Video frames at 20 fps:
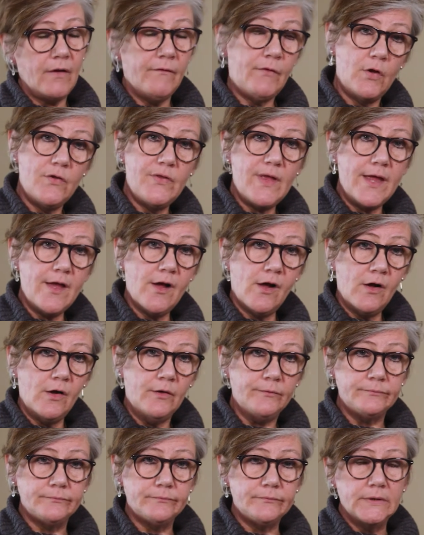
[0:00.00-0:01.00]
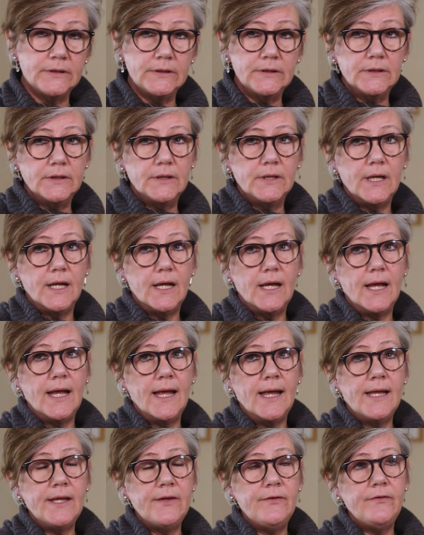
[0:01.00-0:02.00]
who they are,
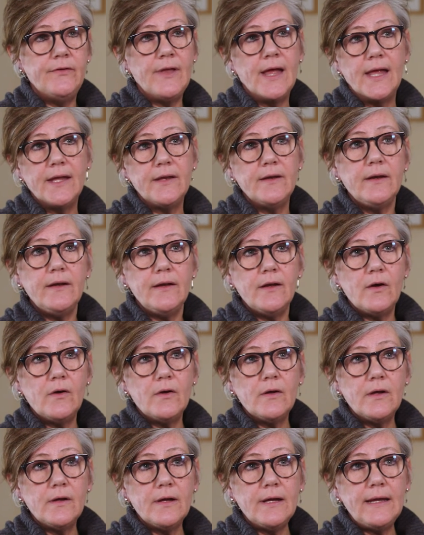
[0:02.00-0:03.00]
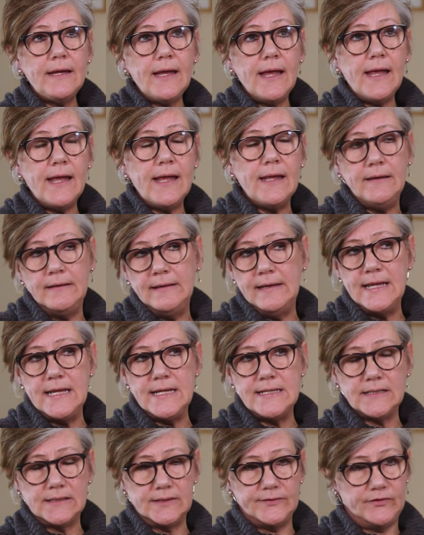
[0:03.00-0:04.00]
and that can
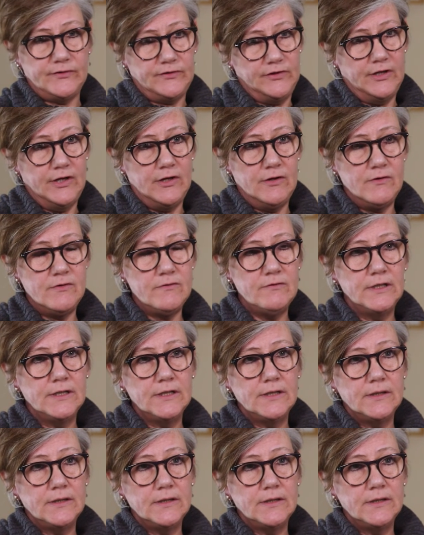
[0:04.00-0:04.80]
lead us to